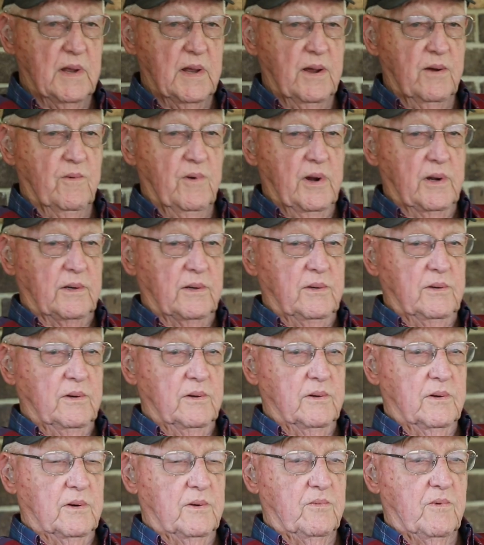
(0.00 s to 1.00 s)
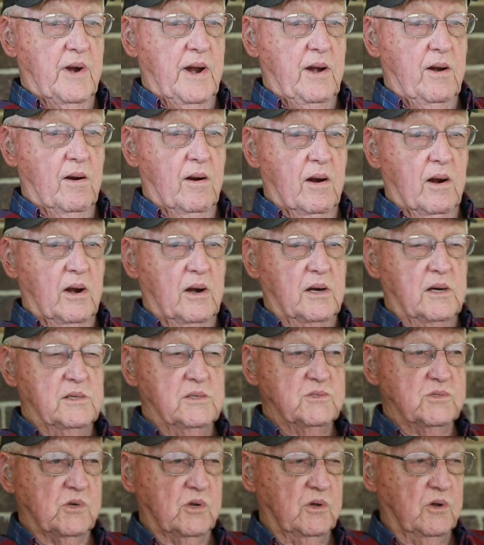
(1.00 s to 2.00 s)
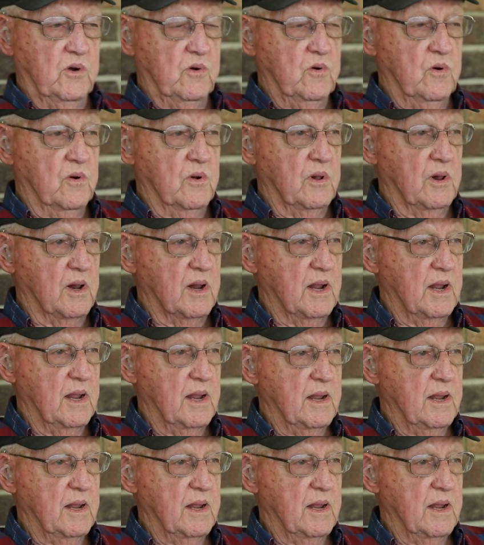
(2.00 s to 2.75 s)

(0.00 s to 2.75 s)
went to radar school